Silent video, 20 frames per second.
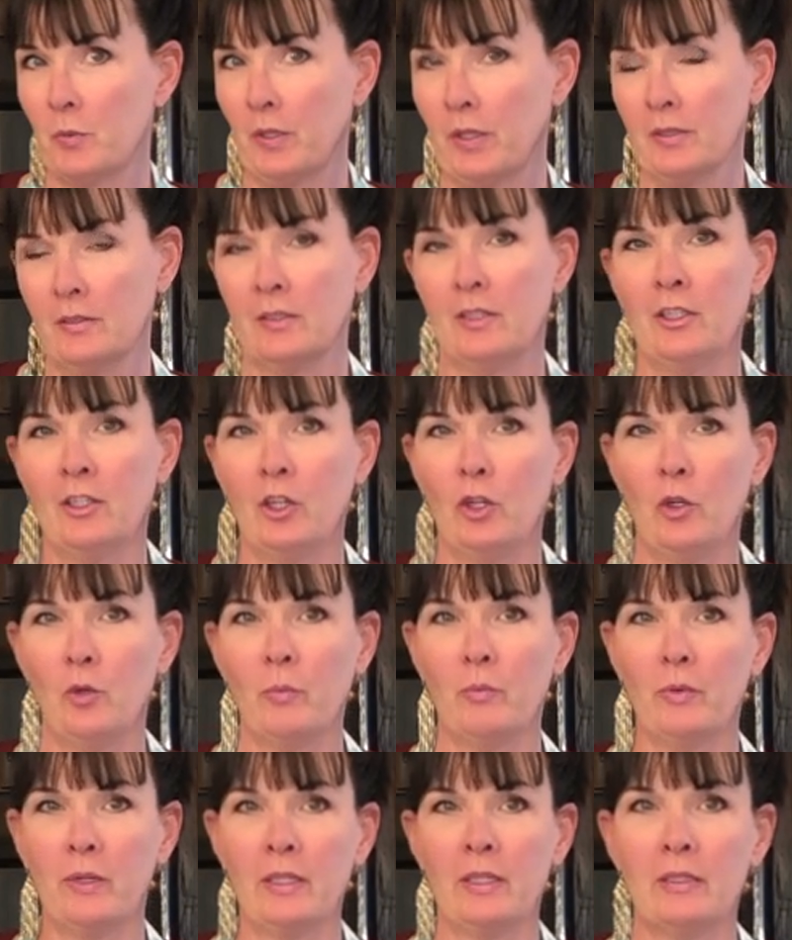bread. I know
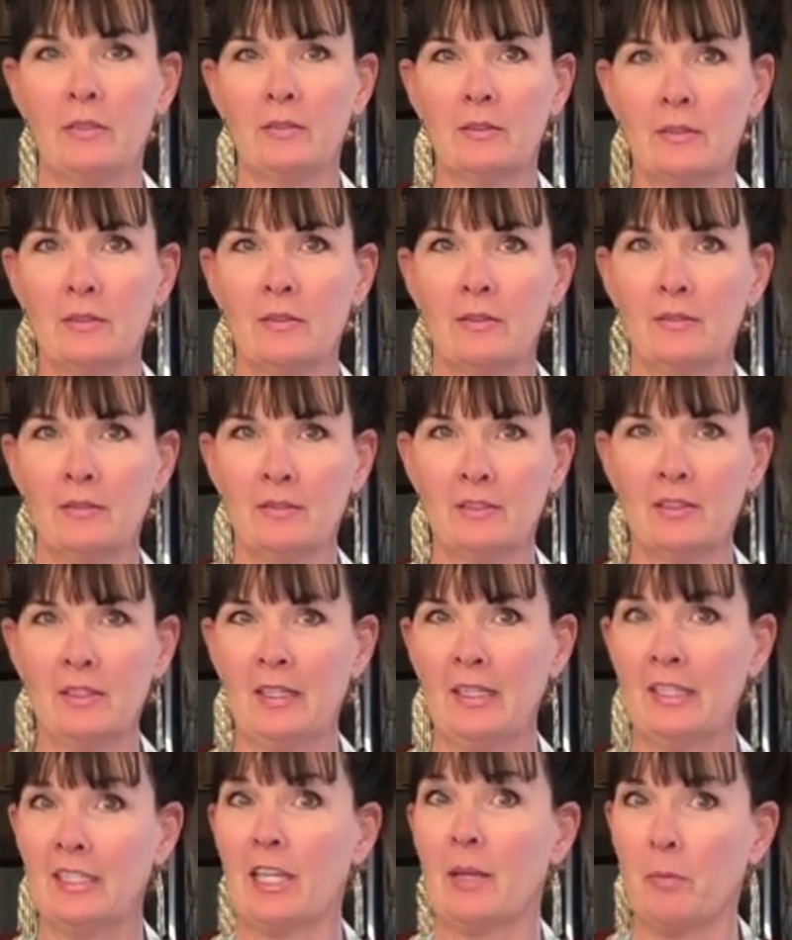bread,
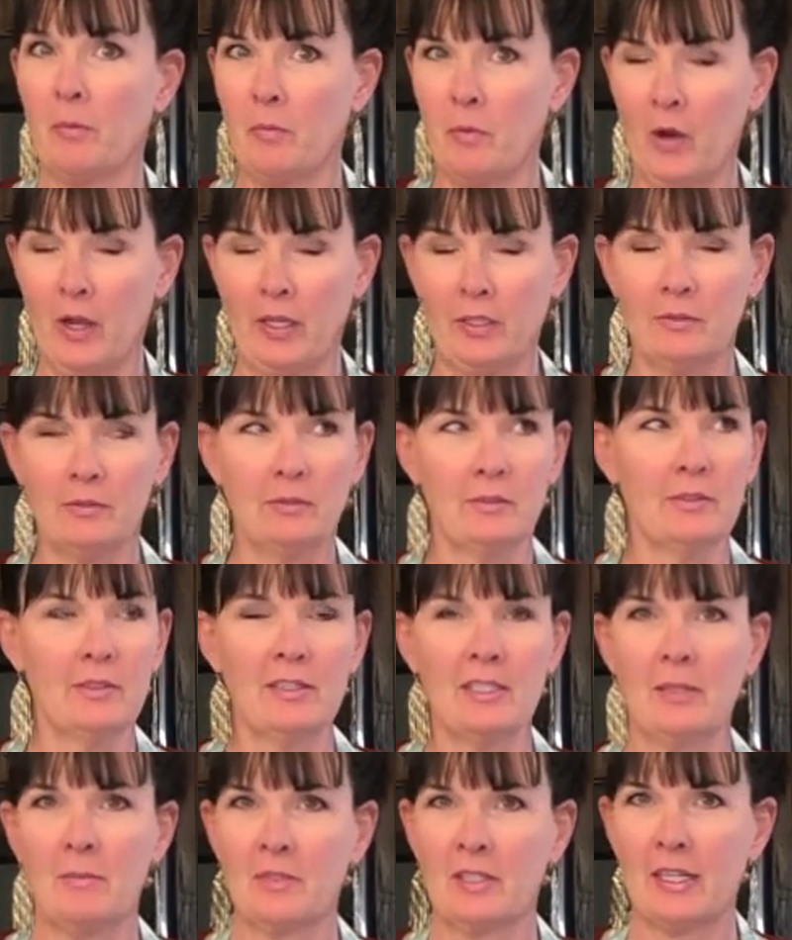any type of bread
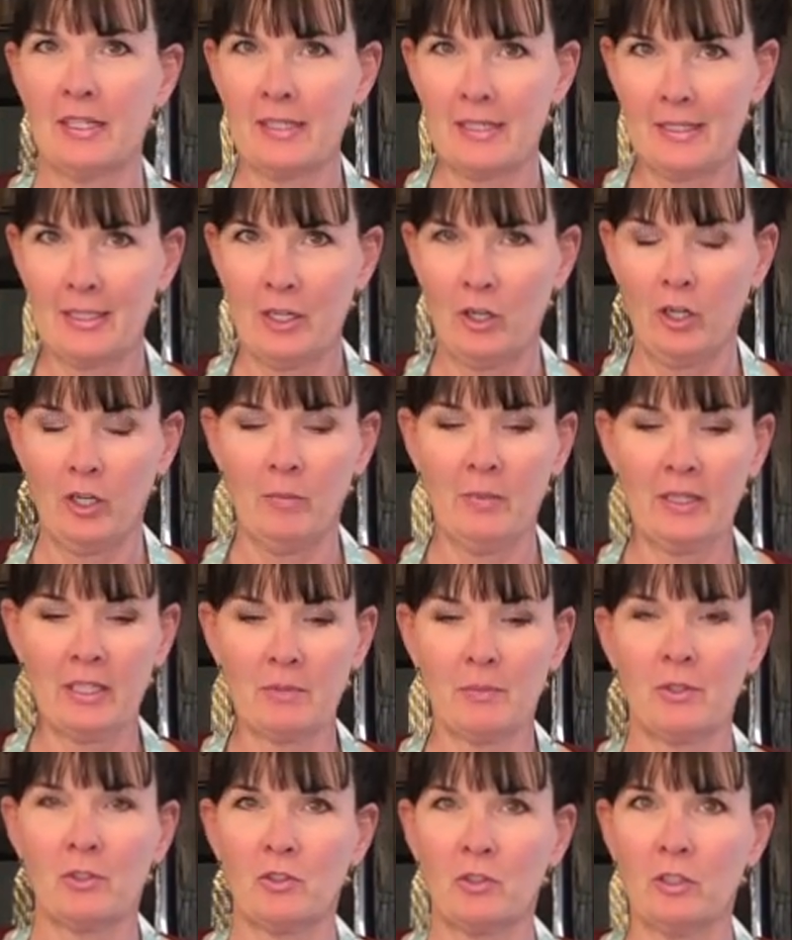seems kind of scary, but
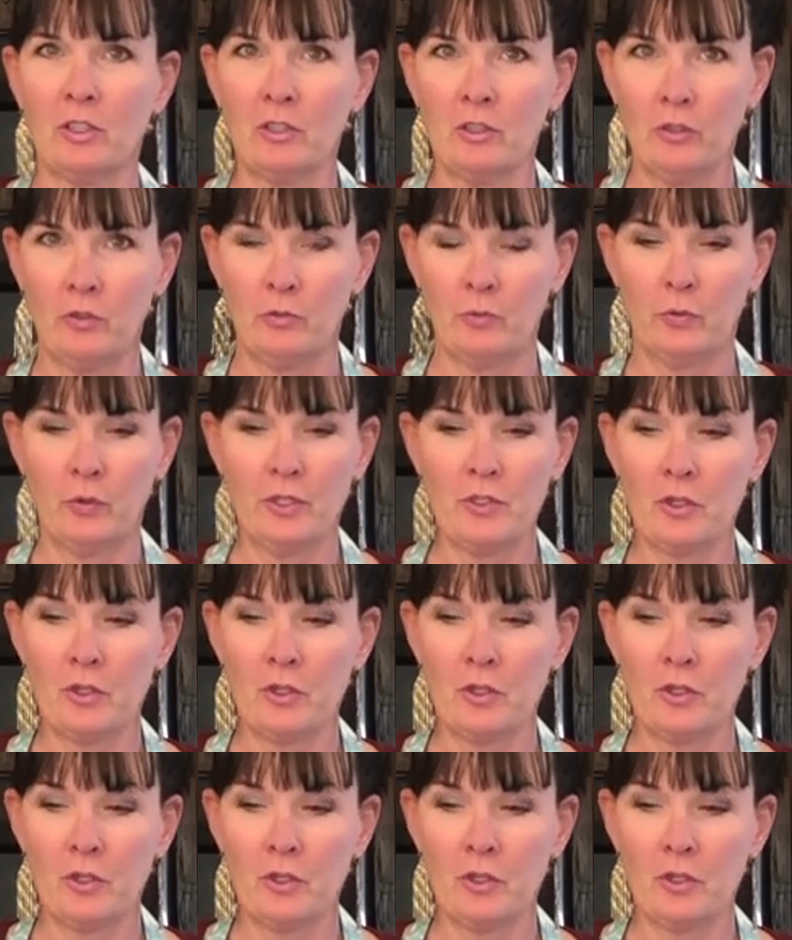especially gluten-free.